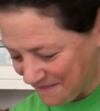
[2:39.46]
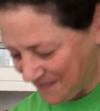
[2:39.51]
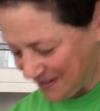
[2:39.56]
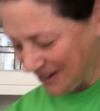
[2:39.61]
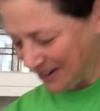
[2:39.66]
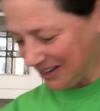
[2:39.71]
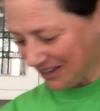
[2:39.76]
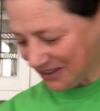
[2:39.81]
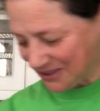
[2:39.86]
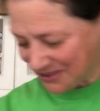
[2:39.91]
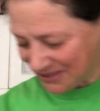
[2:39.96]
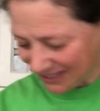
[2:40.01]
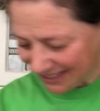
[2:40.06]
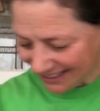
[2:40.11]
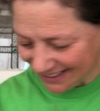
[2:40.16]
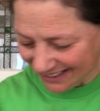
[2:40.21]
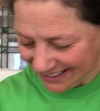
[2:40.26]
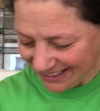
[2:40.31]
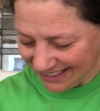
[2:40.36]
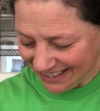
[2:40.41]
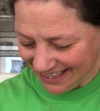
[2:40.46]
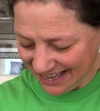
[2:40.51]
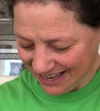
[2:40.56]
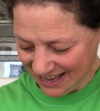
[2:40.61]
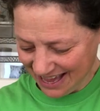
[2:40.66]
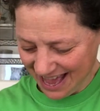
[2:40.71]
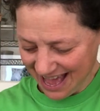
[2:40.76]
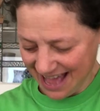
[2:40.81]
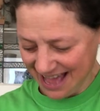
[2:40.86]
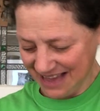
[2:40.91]
very quickly,
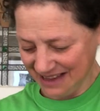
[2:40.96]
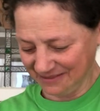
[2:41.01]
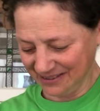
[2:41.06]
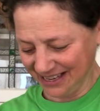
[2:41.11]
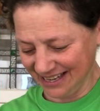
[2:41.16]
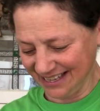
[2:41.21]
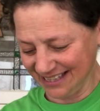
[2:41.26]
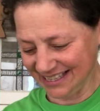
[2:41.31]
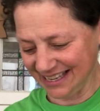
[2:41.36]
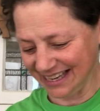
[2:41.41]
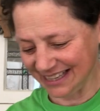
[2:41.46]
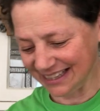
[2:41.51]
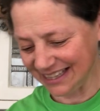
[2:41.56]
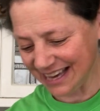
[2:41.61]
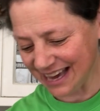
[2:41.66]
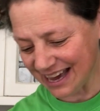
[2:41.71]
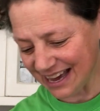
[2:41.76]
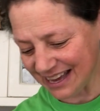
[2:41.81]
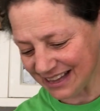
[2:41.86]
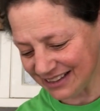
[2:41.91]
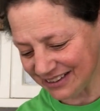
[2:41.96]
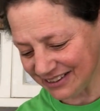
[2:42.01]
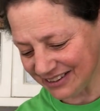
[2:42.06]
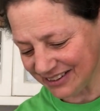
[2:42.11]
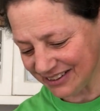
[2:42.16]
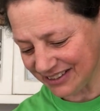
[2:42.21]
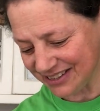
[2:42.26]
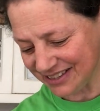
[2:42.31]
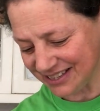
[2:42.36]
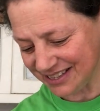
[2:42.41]
I'm gonna take the
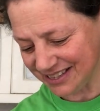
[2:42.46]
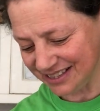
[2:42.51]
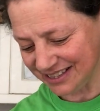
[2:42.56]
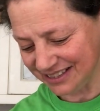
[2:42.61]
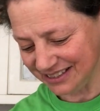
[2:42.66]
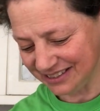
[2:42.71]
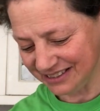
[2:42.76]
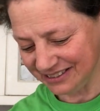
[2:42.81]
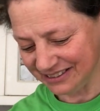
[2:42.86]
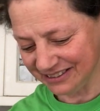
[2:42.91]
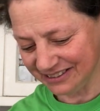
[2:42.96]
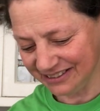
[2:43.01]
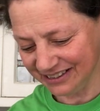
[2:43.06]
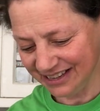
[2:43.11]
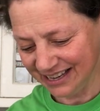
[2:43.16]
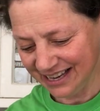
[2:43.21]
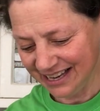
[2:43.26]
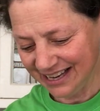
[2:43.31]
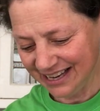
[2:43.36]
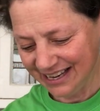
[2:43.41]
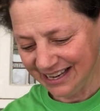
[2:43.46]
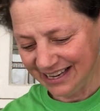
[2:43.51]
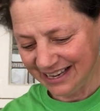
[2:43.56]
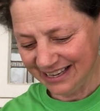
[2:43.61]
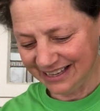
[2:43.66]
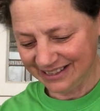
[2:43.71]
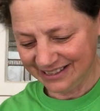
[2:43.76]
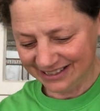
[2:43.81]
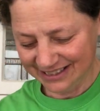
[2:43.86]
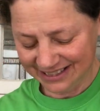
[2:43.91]
other 2
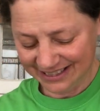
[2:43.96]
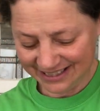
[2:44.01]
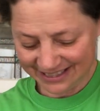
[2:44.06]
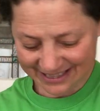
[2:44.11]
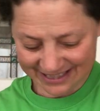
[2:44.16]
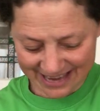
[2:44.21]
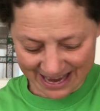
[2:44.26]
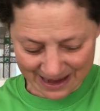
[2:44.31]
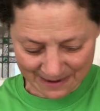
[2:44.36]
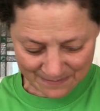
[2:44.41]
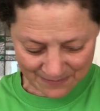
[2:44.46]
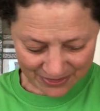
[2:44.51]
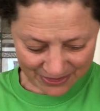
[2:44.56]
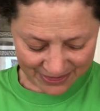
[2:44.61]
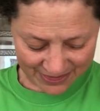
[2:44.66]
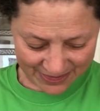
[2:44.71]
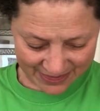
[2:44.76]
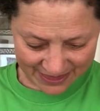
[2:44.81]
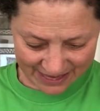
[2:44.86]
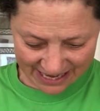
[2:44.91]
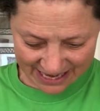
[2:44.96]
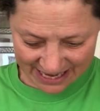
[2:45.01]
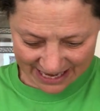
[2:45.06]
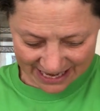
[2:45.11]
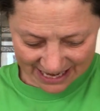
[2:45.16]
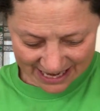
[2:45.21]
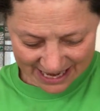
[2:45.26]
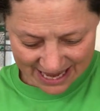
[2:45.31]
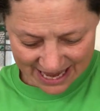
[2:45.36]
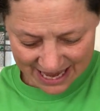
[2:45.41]
and do the same
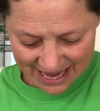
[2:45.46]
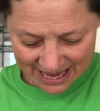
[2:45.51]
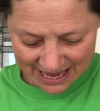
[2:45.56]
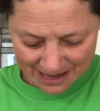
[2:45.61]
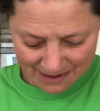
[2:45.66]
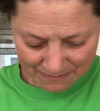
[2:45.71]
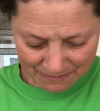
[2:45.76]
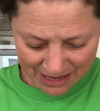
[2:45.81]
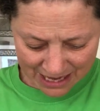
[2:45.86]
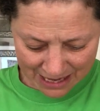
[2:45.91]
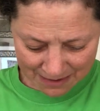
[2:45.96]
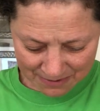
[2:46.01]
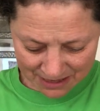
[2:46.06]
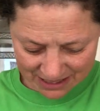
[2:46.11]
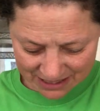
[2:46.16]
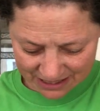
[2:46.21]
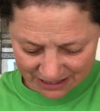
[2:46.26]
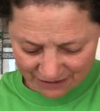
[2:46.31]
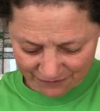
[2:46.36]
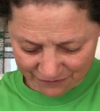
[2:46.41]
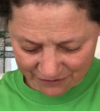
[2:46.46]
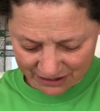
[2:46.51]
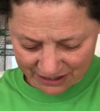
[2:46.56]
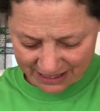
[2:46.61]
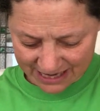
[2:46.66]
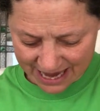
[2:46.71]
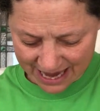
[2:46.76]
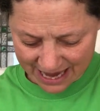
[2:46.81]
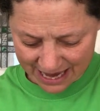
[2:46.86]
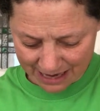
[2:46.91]
thing. Maybe just for
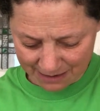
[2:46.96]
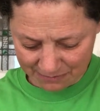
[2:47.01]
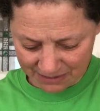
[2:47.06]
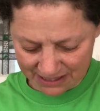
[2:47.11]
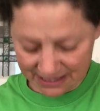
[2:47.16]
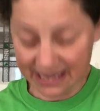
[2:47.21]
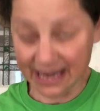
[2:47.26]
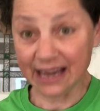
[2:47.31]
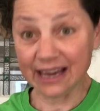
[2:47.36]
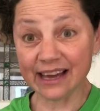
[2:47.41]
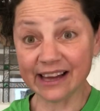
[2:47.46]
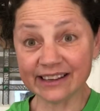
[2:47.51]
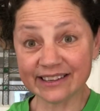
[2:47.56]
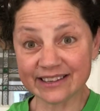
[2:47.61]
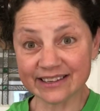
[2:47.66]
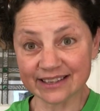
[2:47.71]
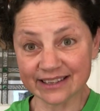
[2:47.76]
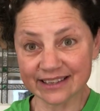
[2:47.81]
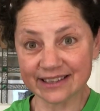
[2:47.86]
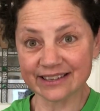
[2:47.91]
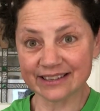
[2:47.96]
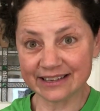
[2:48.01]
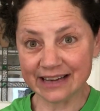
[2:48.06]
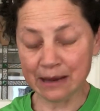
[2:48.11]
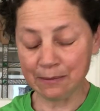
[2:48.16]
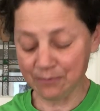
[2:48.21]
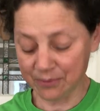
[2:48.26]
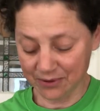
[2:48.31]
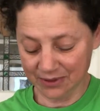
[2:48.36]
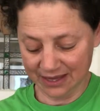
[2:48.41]
time's sake, I'll just
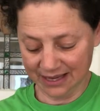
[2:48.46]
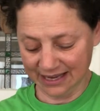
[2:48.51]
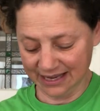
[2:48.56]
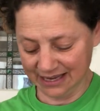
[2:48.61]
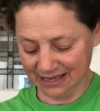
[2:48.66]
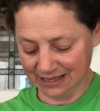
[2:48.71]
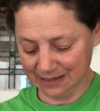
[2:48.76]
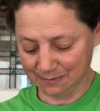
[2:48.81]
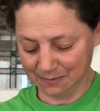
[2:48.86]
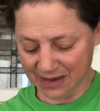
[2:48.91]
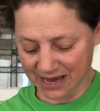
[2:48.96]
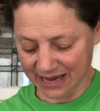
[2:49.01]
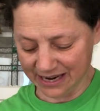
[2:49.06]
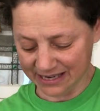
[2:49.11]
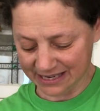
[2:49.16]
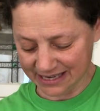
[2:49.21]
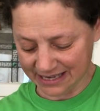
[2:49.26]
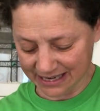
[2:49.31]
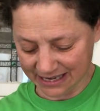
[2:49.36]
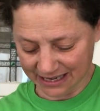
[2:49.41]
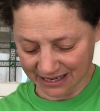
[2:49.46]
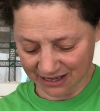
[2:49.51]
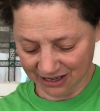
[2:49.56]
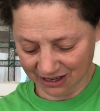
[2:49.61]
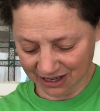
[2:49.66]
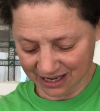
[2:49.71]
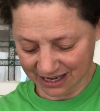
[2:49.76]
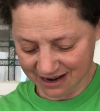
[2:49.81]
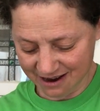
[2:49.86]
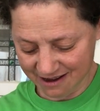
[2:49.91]
staple these, but
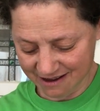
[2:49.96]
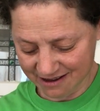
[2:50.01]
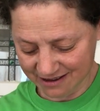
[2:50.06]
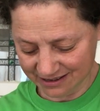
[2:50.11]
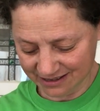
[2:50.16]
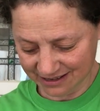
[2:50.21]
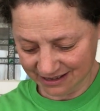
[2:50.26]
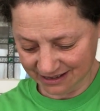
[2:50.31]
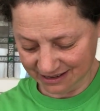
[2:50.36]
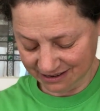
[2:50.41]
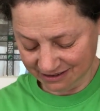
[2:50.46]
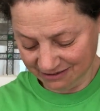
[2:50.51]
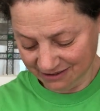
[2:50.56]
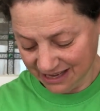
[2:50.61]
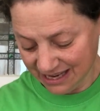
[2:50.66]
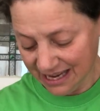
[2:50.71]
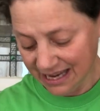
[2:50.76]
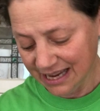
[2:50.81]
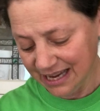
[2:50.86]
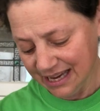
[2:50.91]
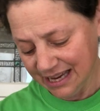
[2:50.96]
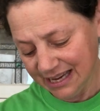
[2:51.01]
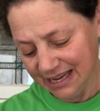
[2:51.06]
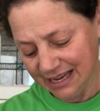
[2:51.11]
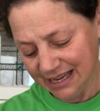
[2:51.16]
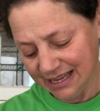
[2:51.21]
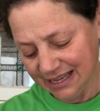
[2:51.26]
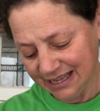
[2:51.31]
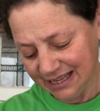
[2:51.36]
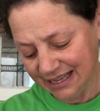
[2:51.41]
you can also,
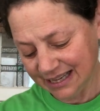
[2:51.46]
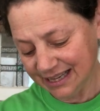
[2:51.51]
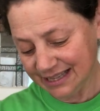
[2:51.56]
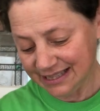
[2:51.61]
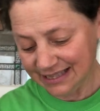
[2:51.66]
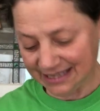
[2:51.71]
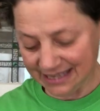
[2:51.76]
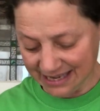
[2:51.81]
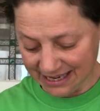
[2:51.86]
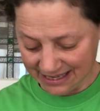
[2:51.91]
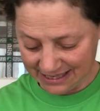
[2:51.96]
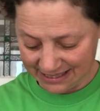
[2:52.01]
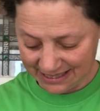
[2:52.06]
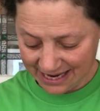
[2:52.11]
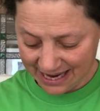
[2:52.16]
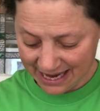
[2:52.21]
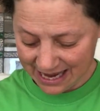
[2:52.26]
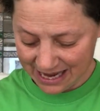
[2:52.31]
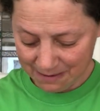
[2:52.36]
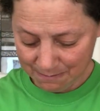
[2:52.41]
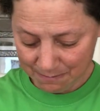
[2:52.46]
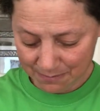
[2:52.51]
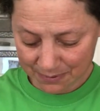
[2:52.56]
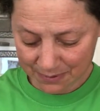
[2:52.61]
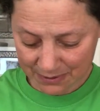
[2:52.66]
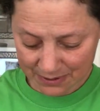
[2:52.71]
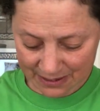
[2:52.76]
like I said, tape.